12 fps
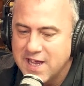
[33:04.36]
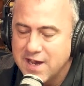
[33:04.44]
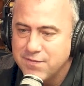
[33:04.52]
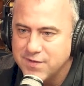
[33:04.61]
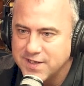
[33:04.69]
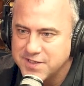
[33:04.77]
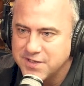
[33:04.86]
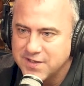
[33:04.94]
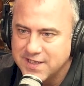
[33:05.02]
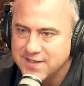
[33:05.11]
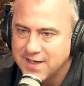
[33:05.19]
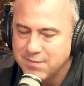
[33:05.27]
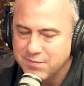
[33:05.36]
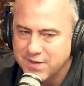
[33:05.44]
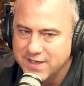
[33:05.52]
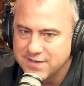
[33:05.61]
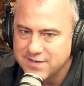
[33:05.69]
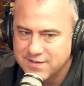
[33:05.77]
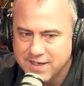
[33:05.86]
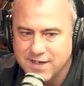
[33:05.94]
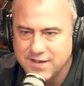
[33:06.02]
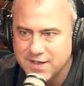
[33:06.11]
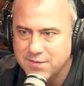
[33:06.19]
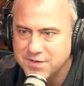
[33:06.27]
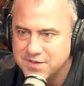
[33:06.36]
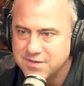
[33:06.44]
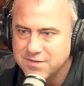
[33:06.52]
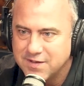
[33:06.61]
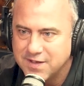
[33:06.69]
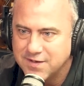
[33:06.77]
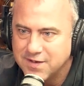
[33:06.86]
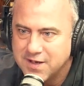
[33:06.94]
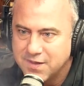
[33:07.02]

cave rescue that time. Like, yeah, that was, and